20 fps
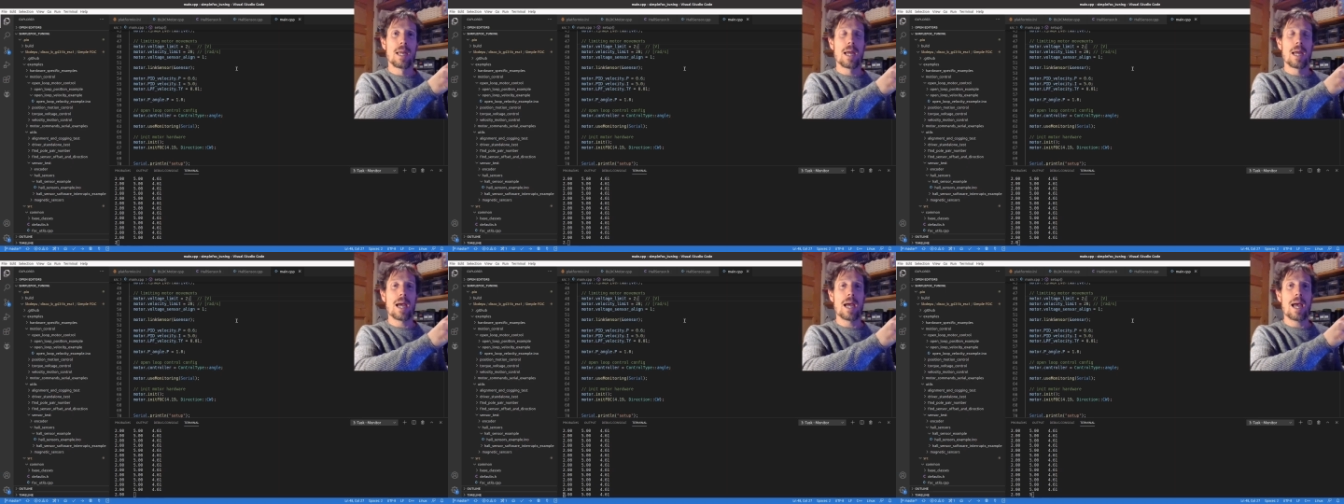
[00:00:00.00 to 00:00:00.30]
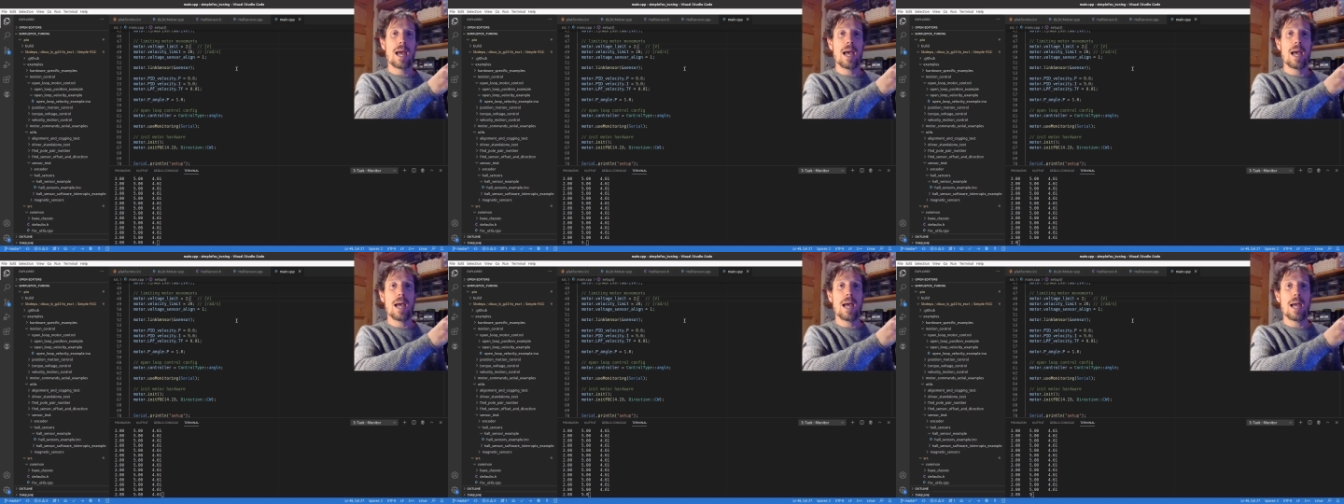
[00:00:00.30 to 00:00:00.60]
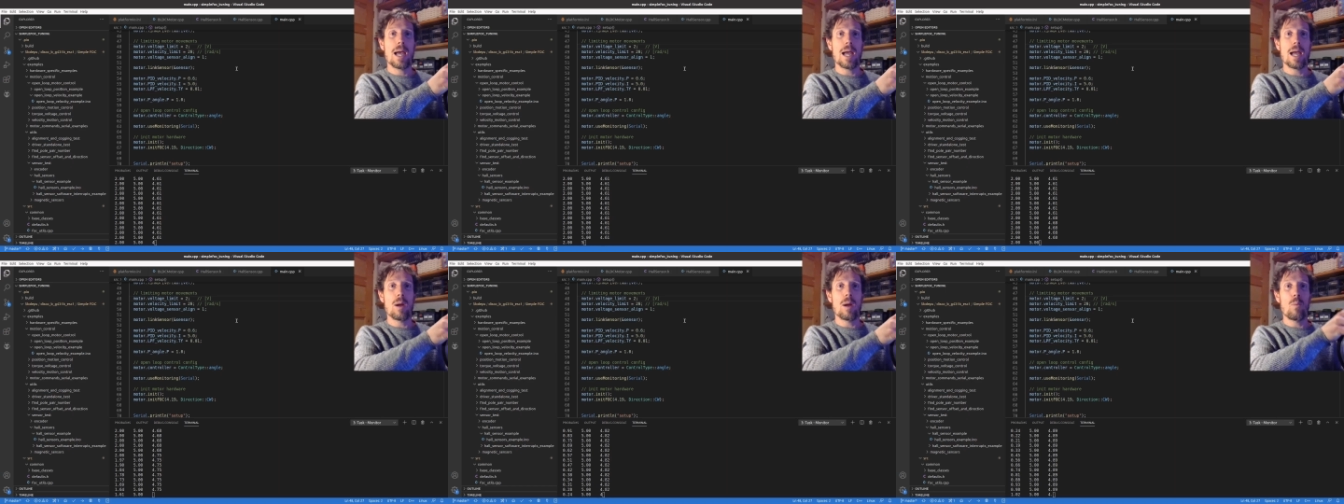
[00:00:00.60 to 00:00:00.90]
uh,
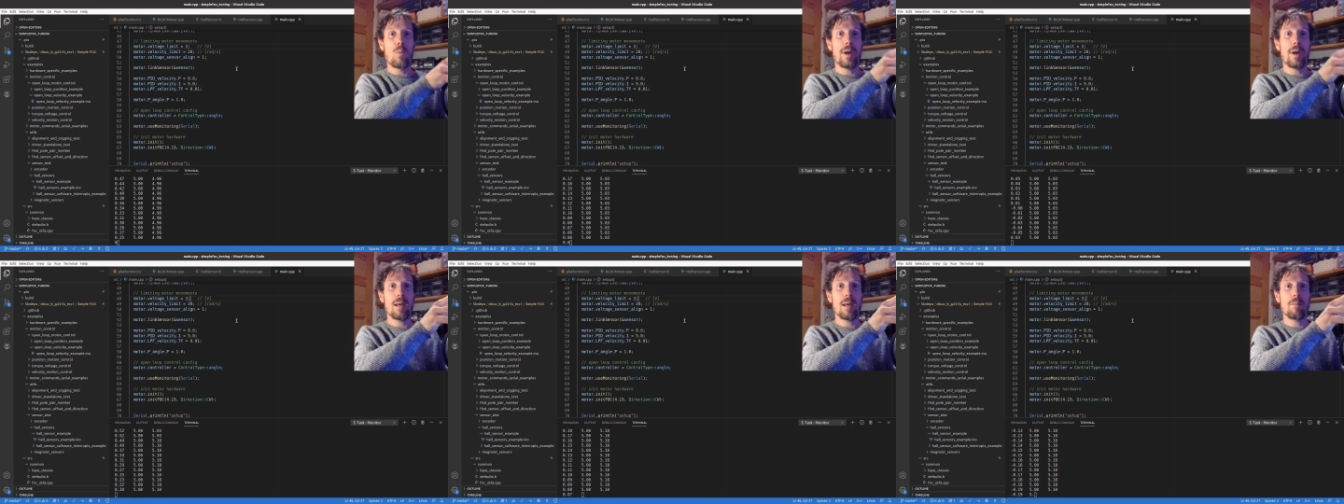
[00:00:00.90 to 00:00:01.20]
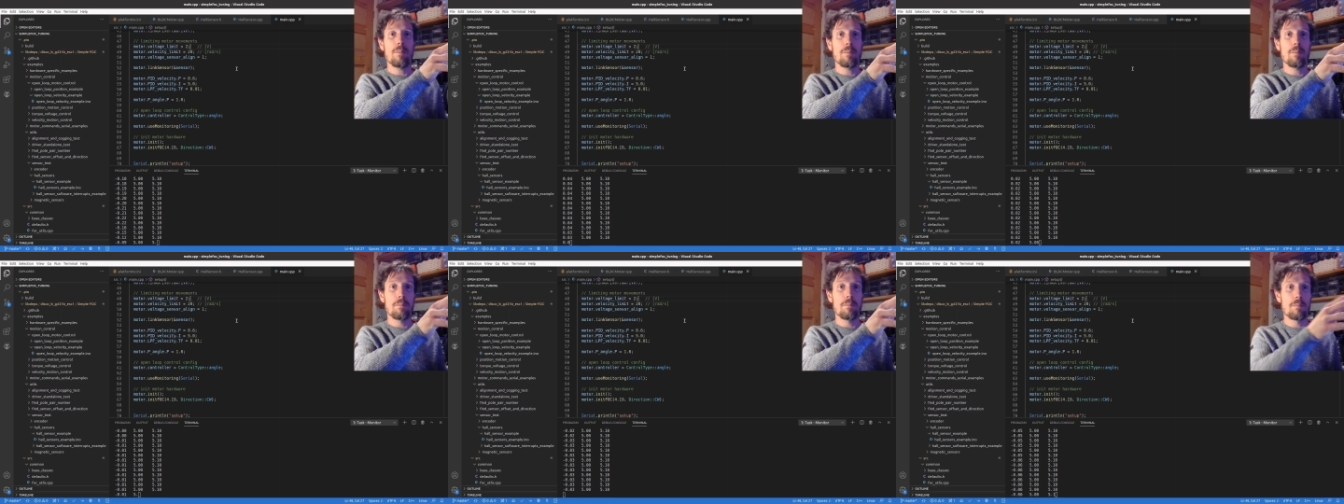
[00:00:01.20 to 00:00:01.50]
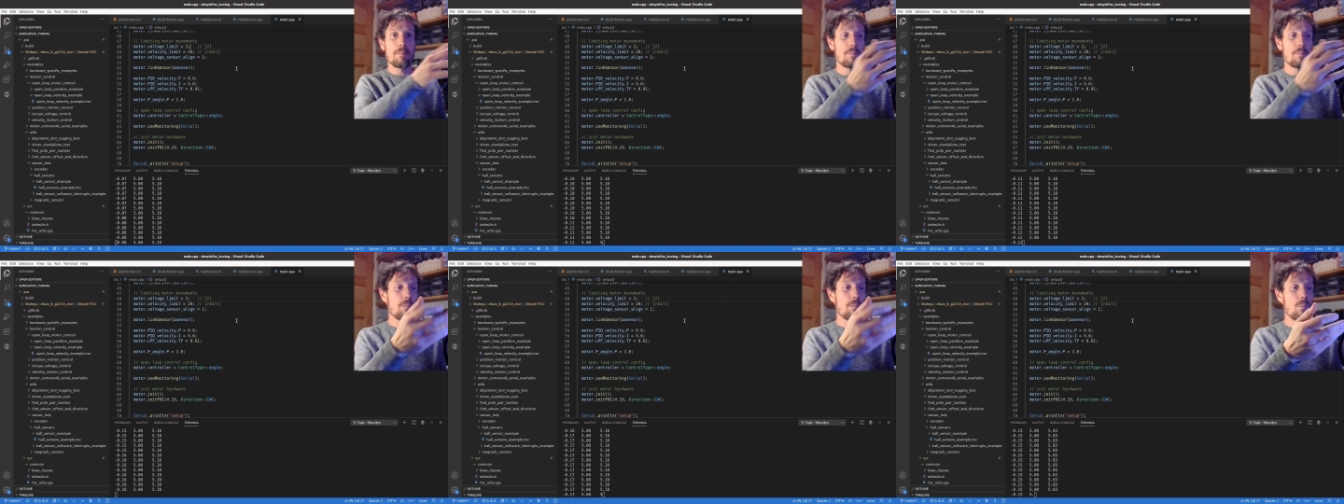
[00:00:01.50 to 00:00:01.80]
when I'm
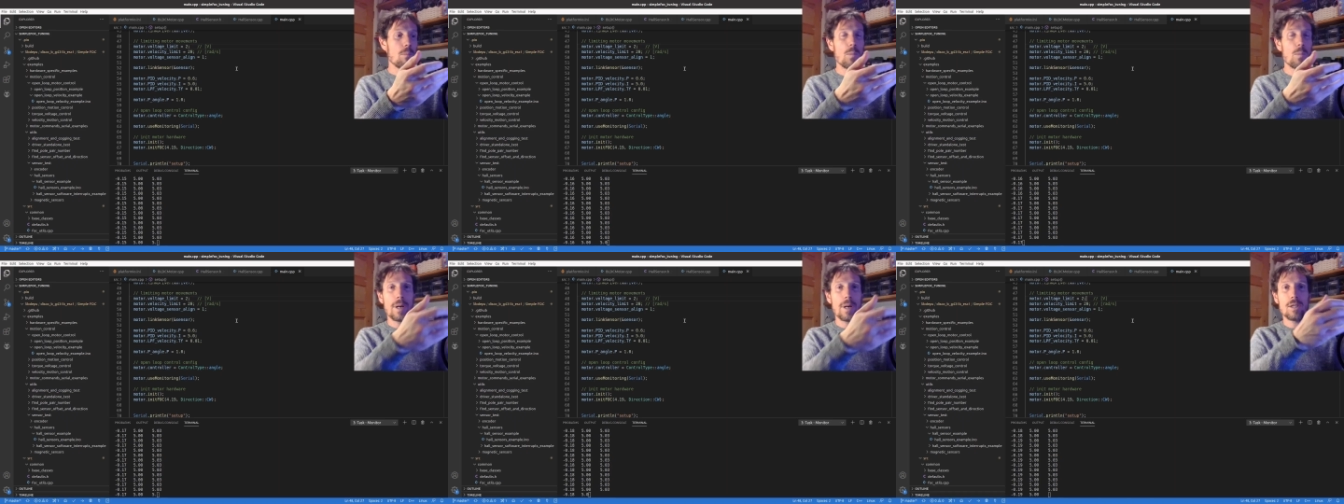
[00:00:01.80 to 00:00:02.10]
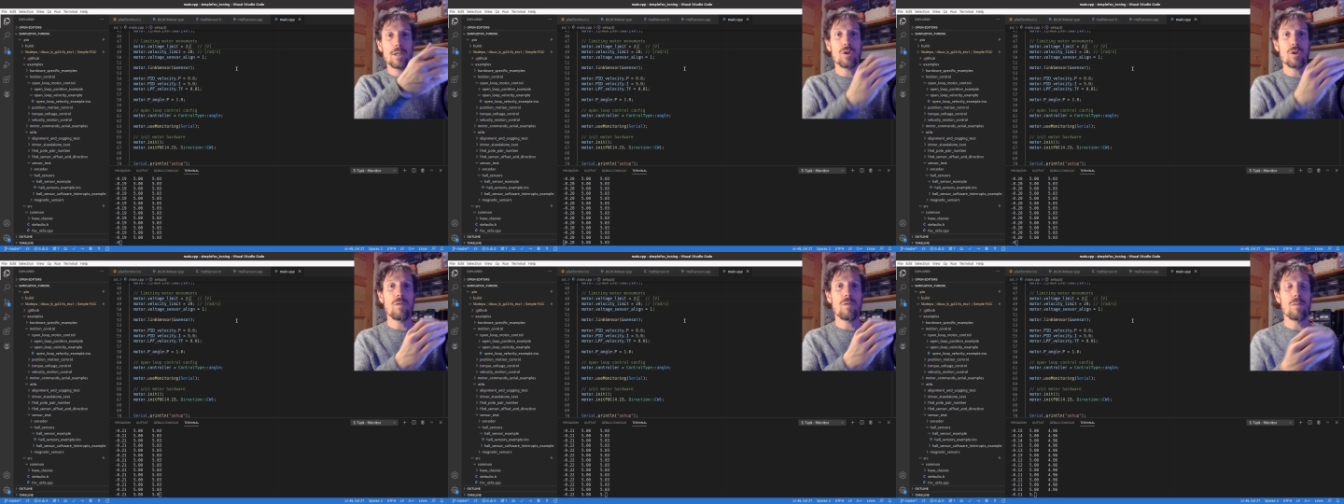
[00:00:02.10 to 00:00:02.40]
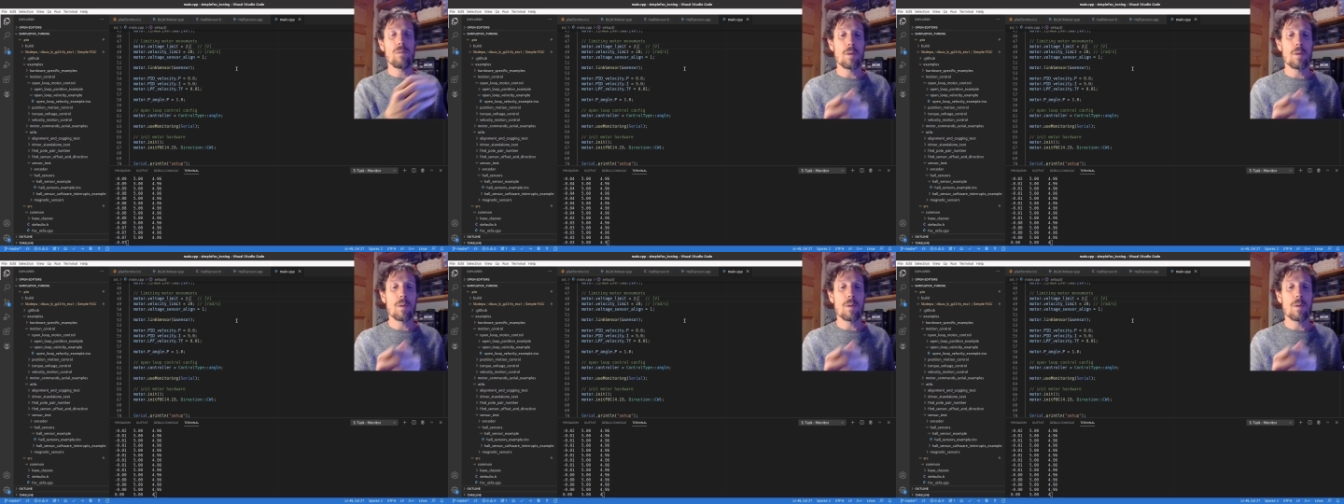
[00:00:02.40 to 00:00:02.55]
when I sort of